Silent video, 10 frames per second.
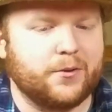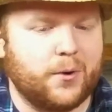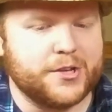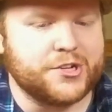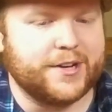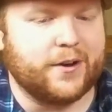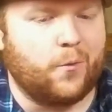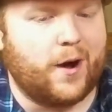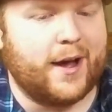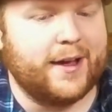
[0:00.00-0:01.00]
And I've been
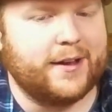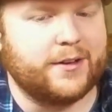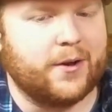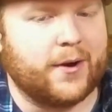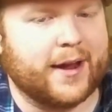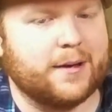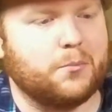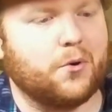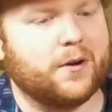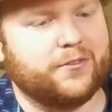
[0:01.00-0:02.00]
questioning, why don't I
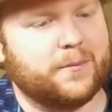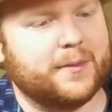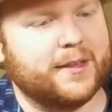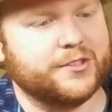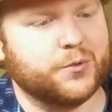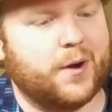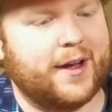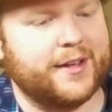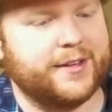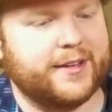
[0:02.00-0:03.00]
get bored from this?
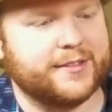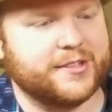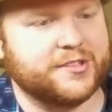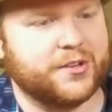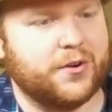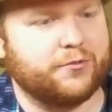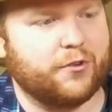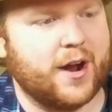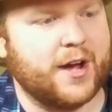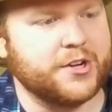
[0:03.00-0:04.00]
Why is it so
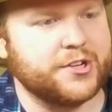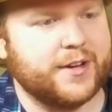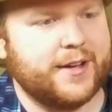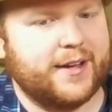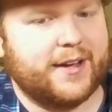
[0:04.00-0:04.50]
fresh?